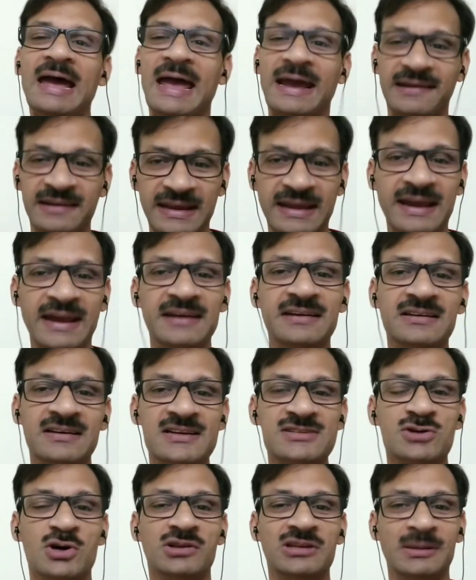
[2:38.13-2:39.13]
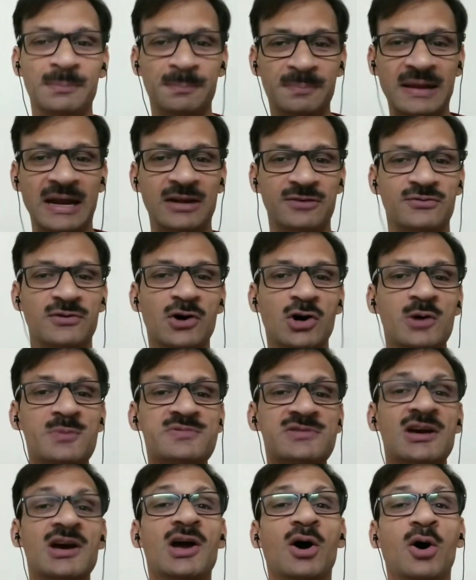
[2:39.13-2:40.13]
aggregators or the platforms